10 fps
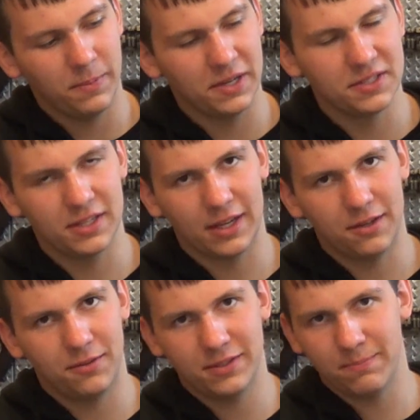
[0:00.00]
because like
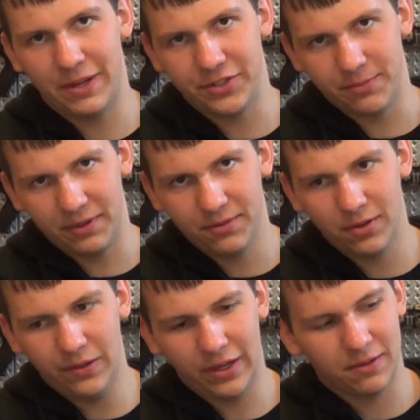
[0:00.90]
I mentioned
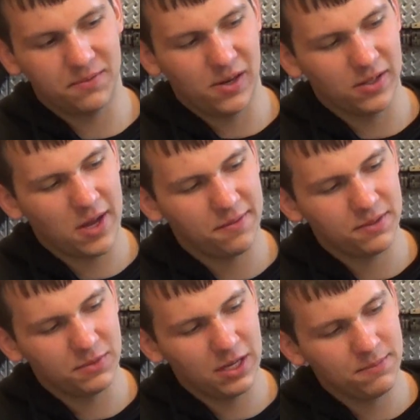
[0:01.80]
before, they can fall off
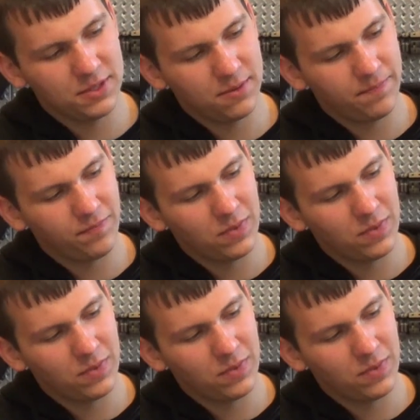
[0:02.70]
sometimes.